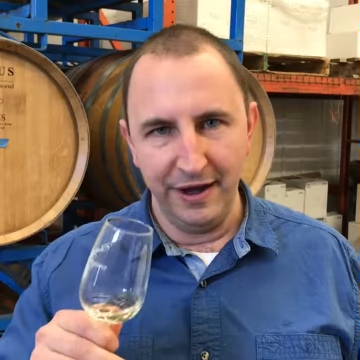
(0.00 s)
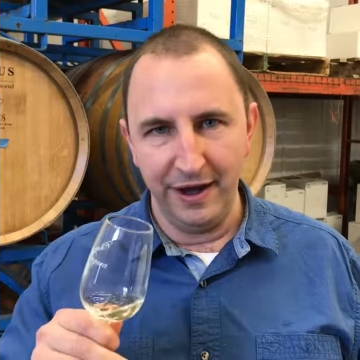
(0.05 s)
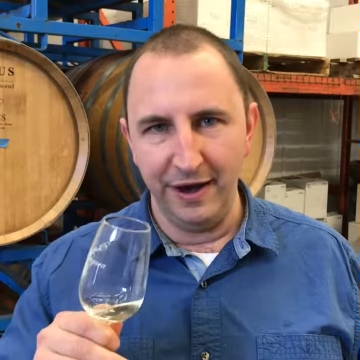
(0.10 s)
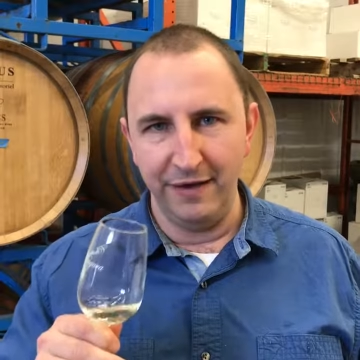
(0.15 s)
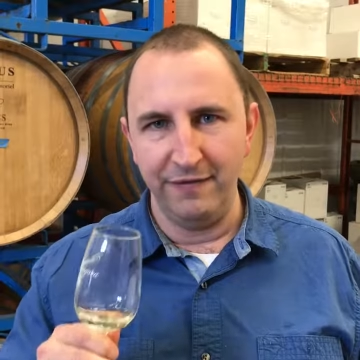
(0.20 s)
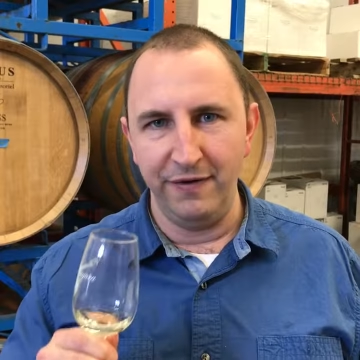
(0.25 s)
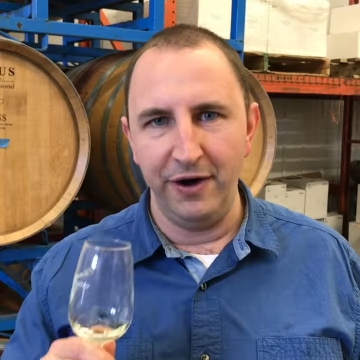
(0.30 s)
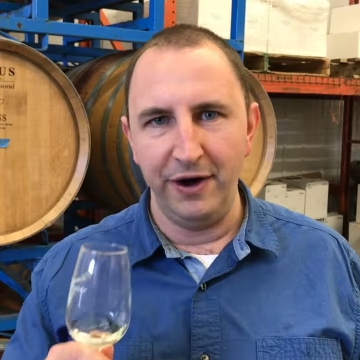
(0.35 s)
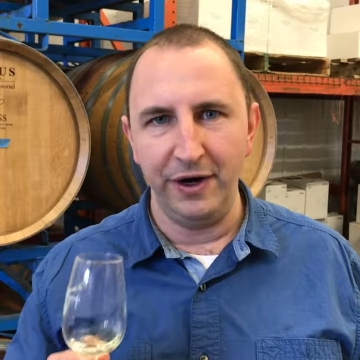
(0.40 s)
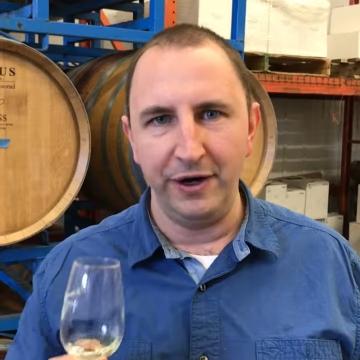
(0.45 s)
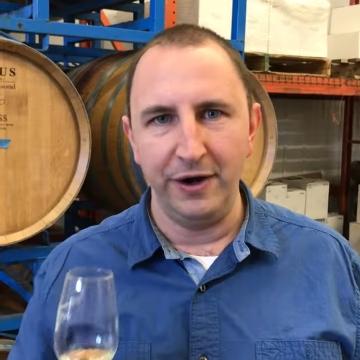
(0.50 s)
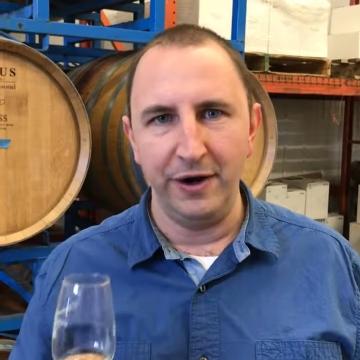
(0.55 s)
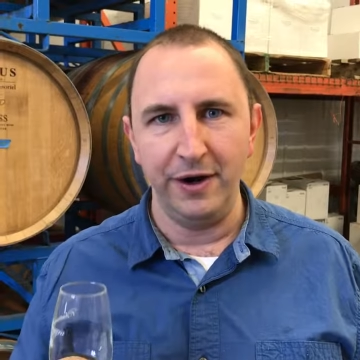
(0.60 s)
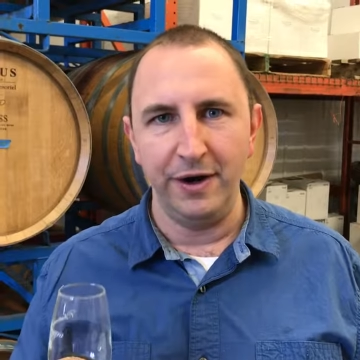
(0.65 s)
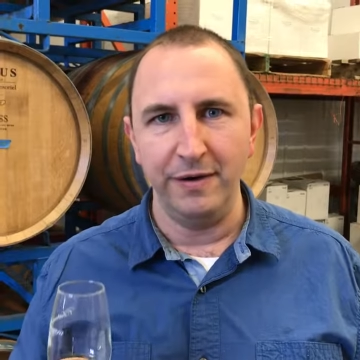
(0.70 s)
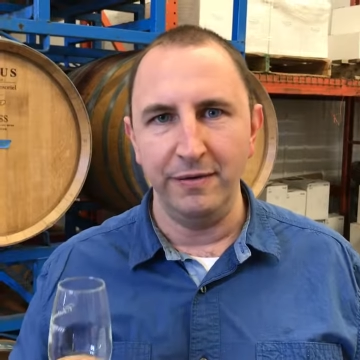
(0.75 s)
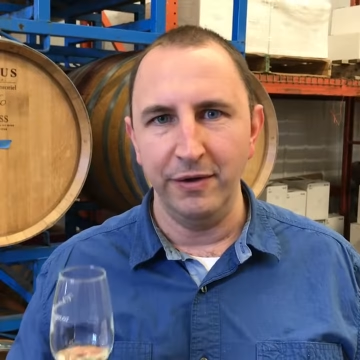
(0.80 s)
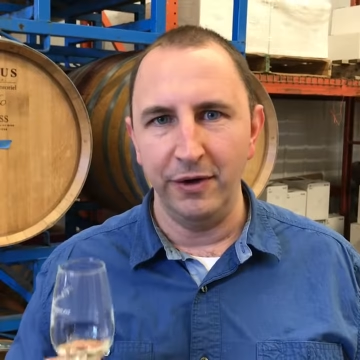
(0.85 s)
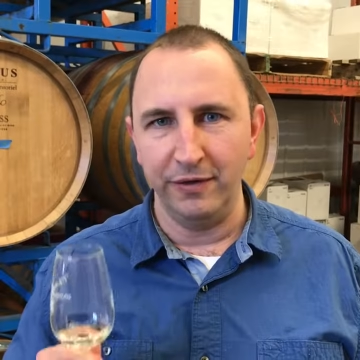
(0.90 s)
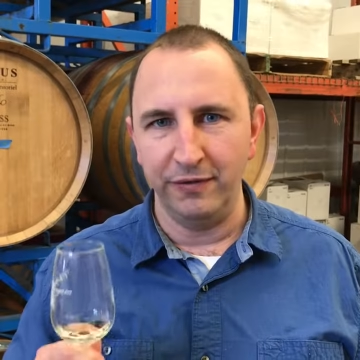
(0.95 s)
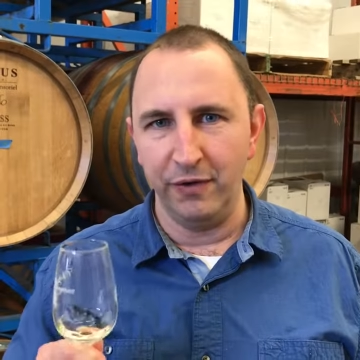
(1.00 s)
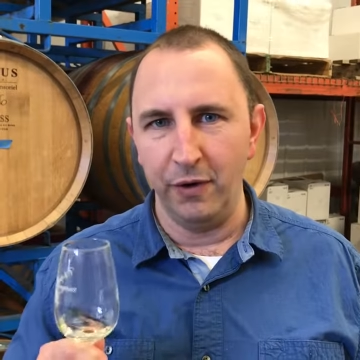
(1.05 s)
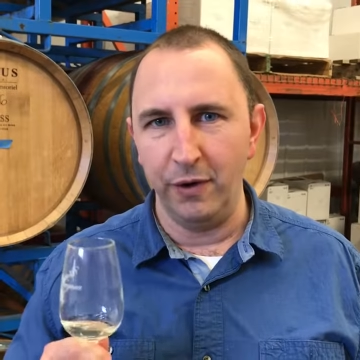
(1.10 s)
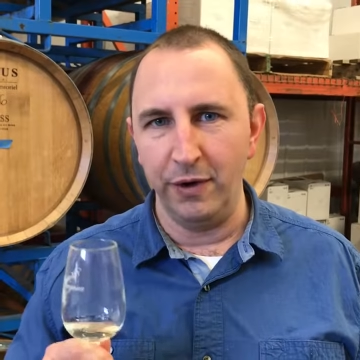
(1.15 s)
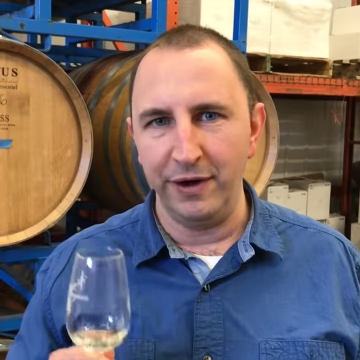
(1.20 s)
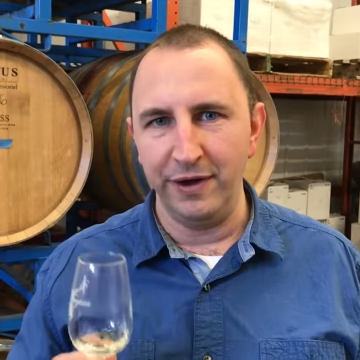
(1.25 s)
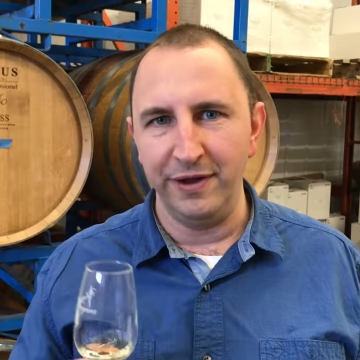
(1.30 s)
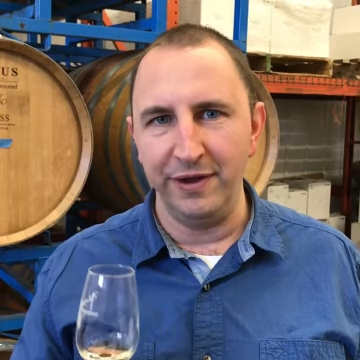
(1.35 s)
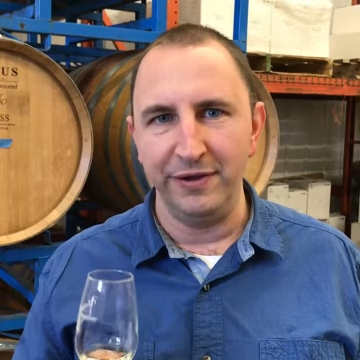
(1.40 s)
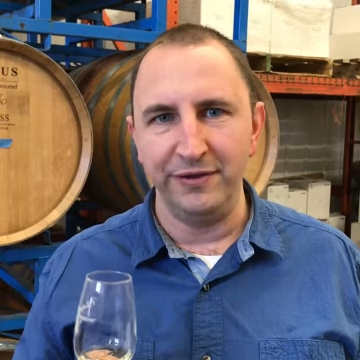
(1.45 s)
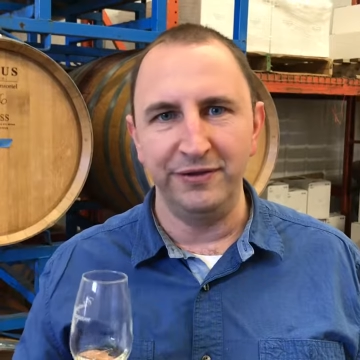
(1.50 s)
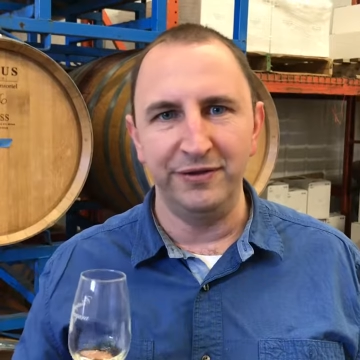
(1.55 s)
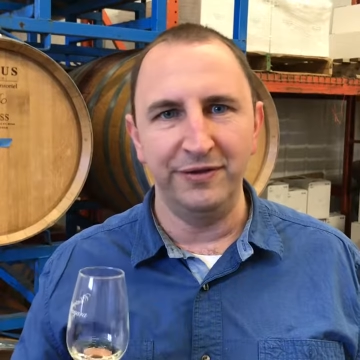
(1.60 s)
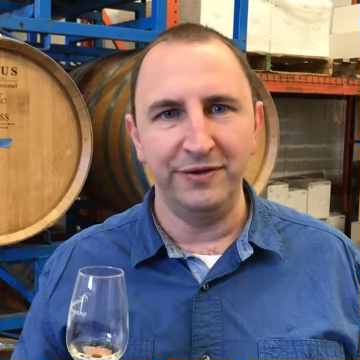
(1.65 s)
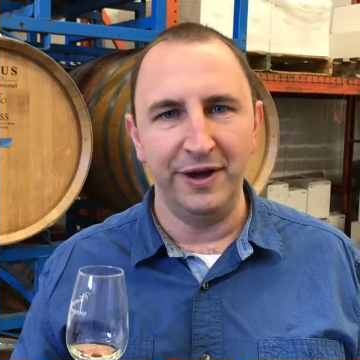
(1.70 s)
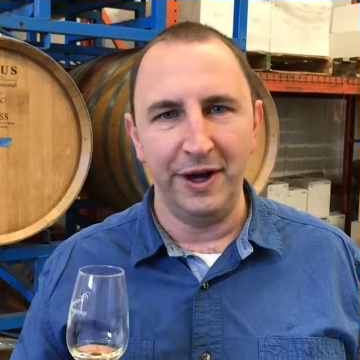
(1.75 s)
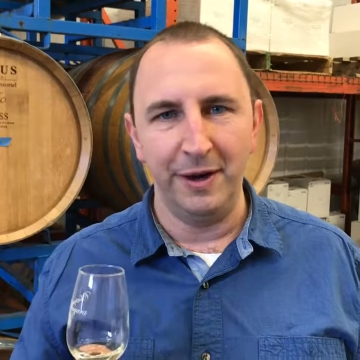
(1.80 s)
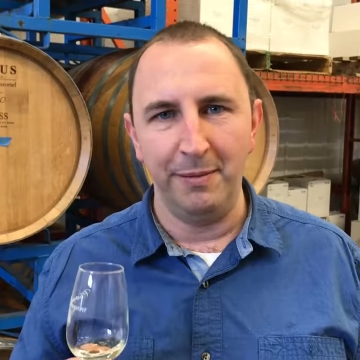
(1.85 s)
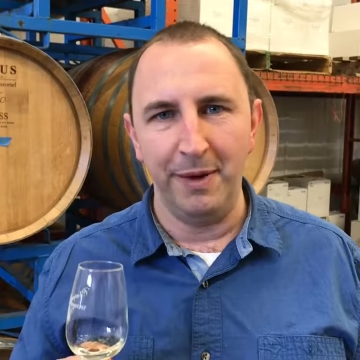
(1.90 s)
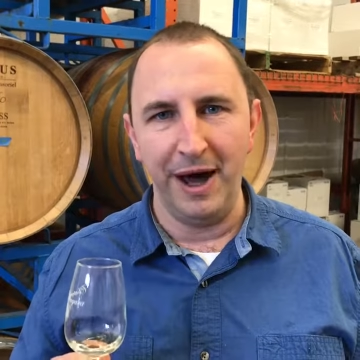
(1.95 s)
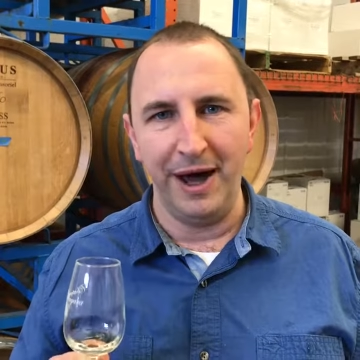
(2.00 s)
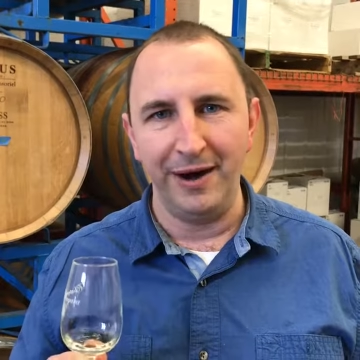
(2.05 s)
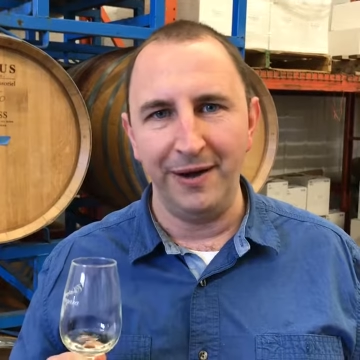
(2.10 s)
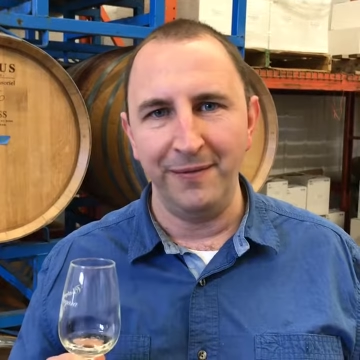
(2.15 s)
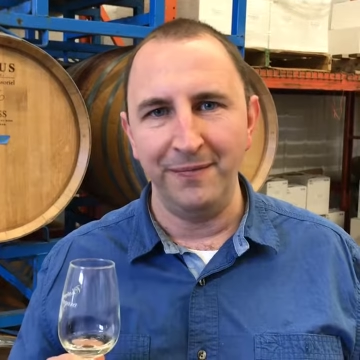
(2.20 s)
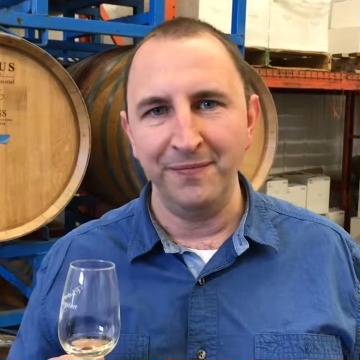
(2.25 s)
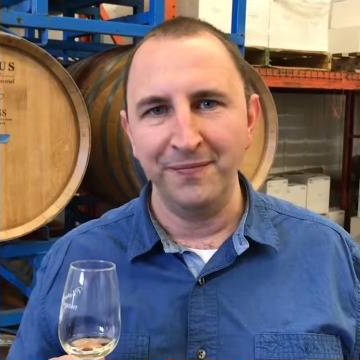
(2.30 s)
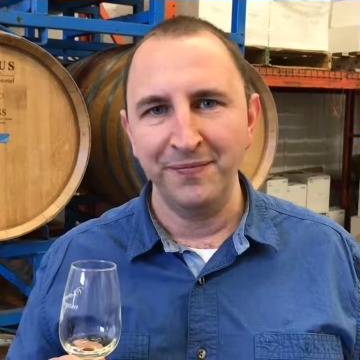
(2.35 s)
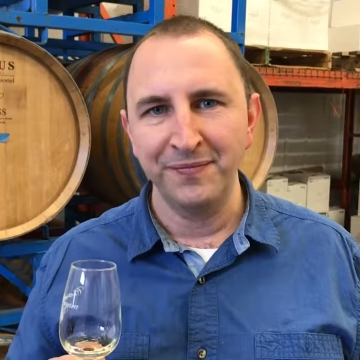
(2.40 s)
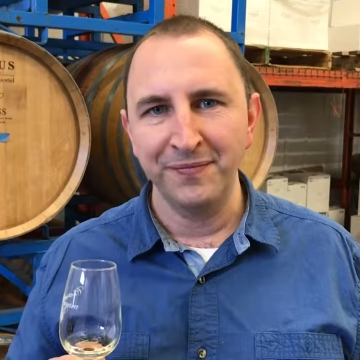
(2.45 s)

and very good. Look forward to this in a bottle.